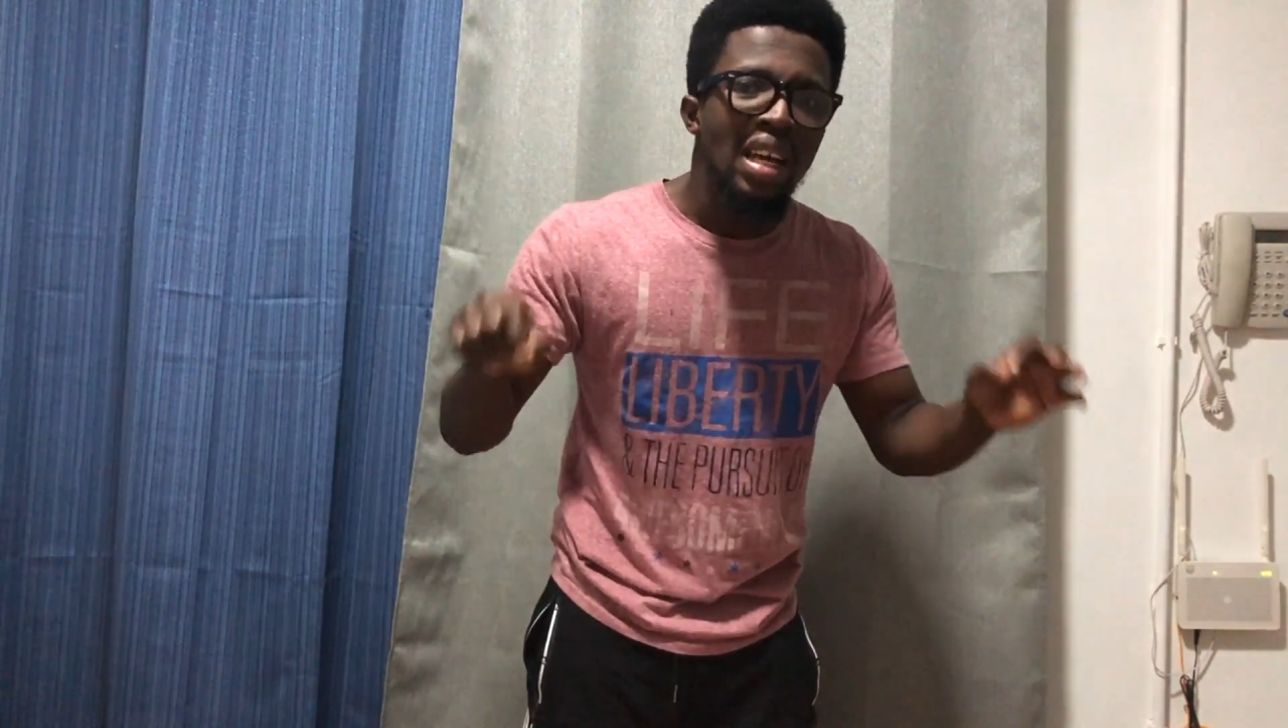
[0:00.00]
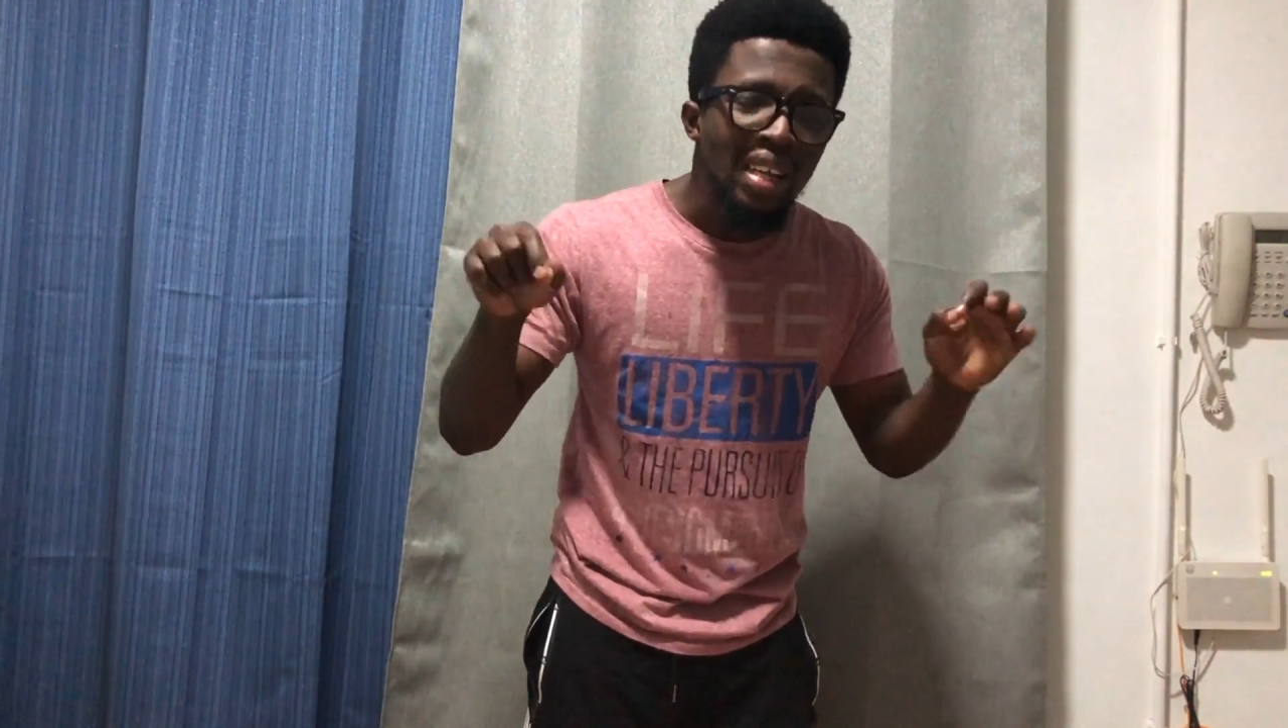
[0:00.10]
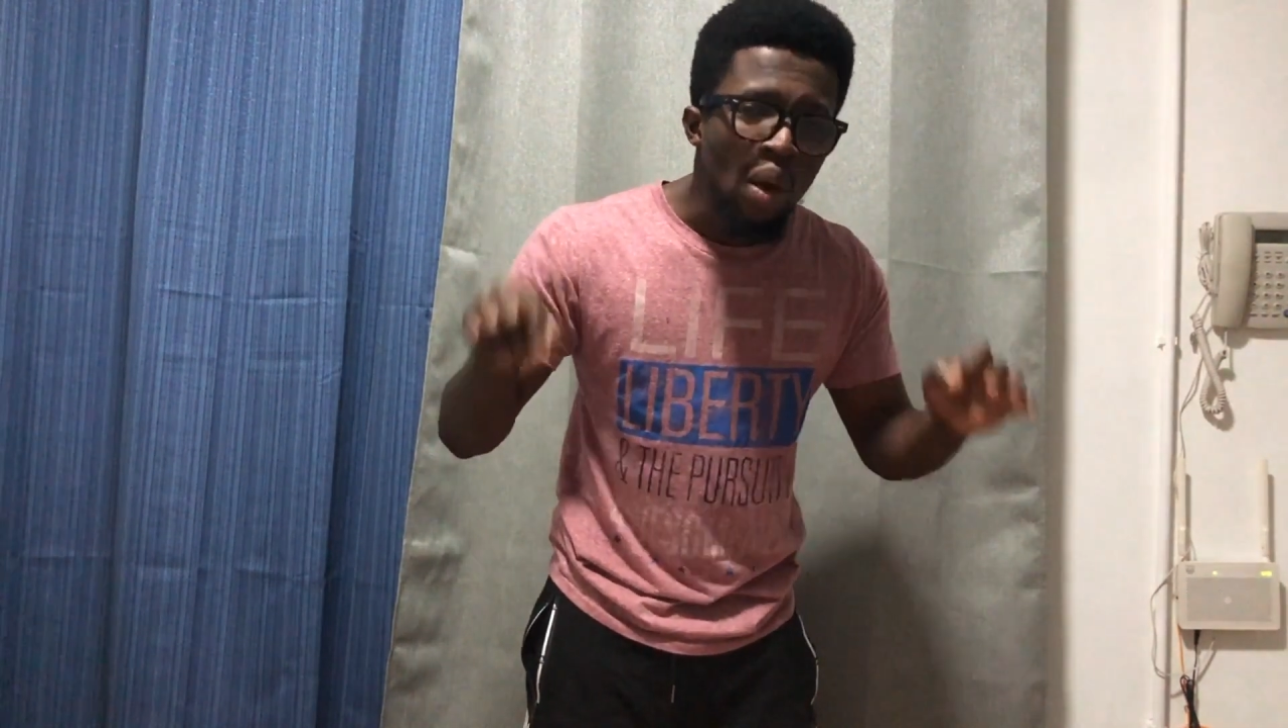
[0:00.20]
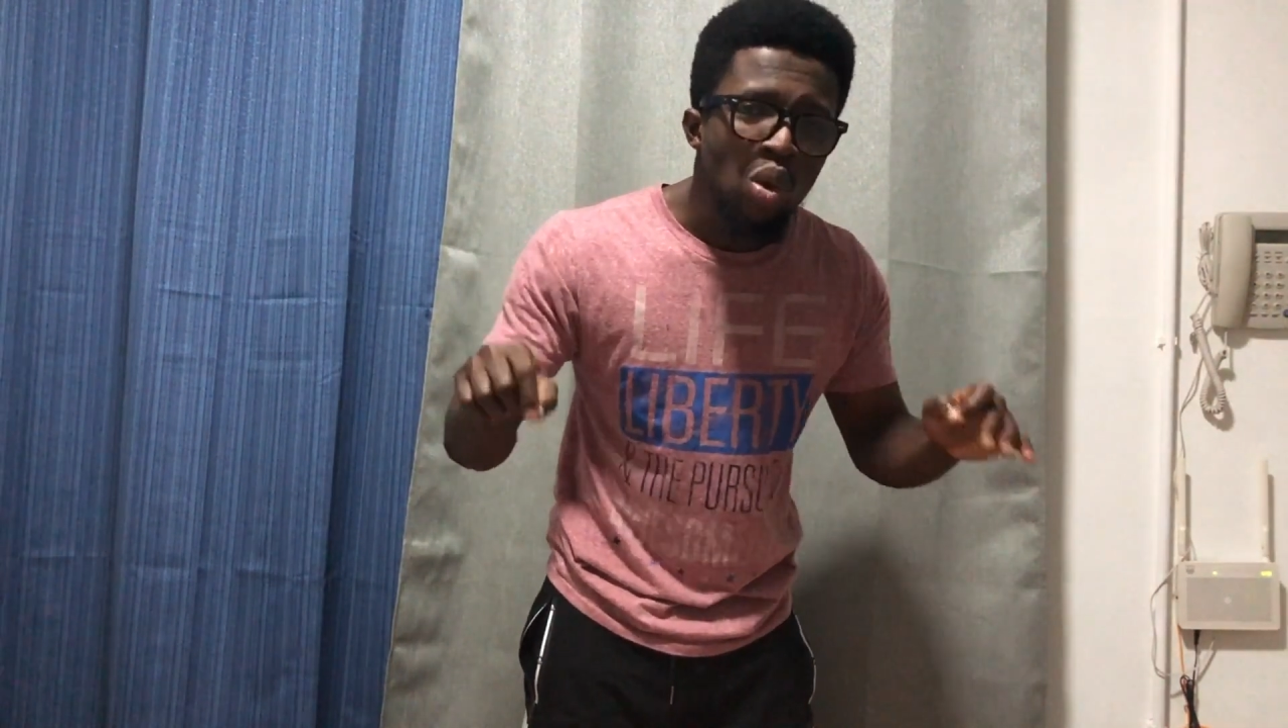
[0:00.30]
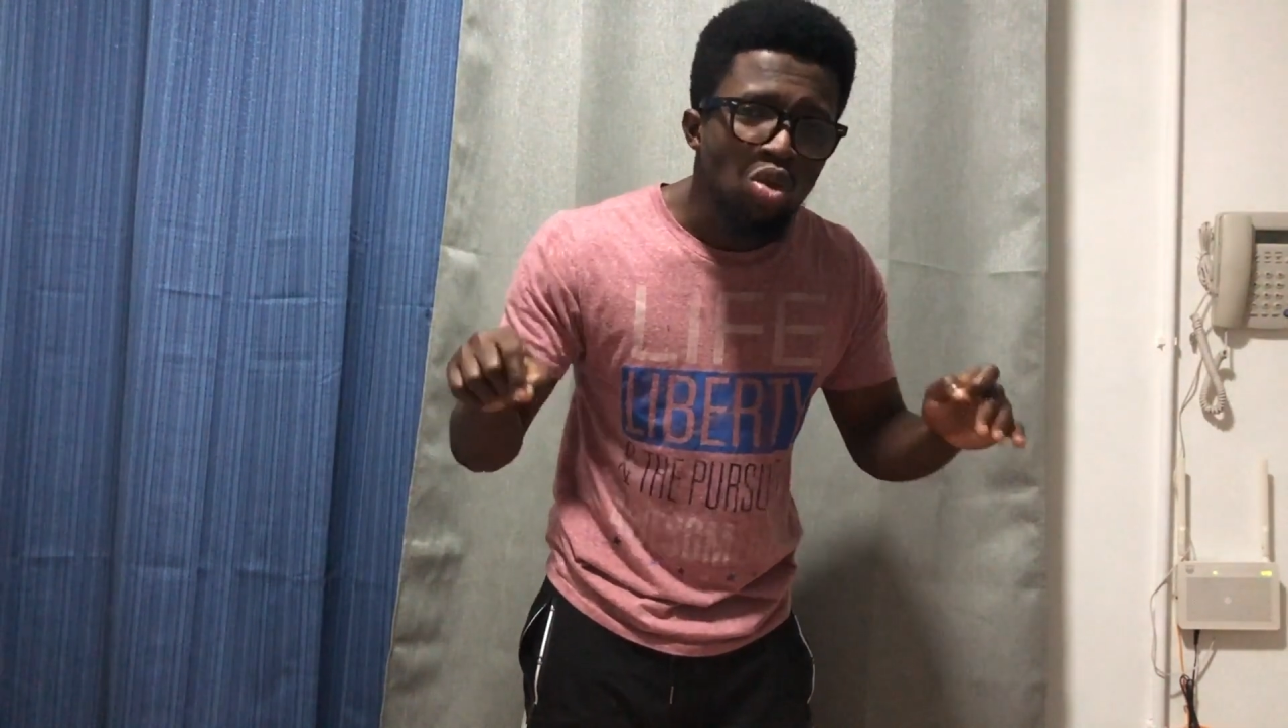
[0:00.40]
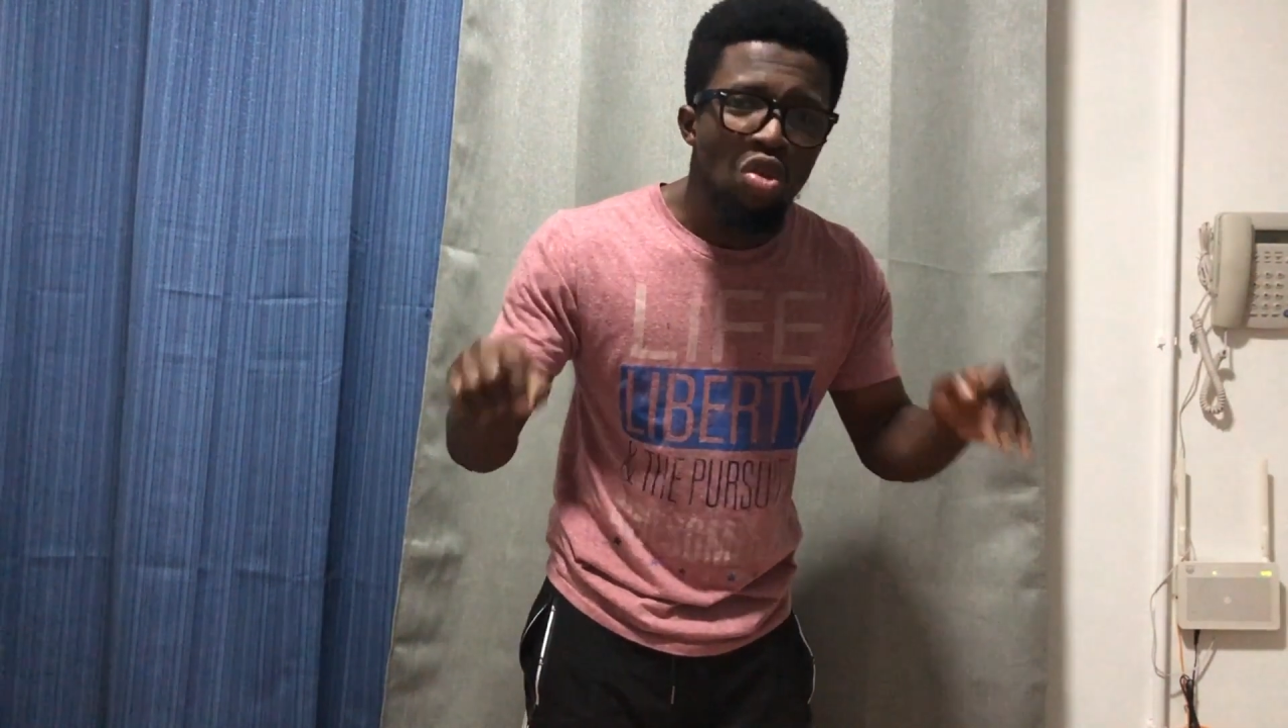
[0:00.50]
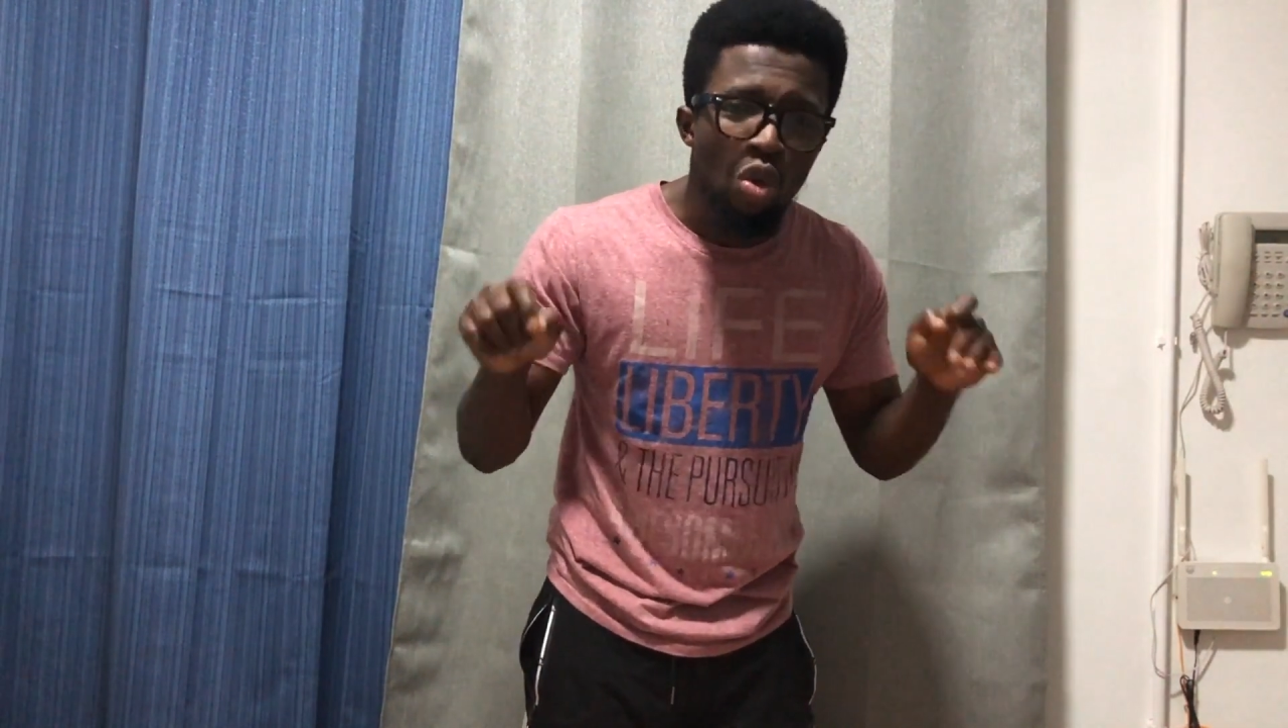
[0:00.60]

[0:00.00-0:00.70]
that was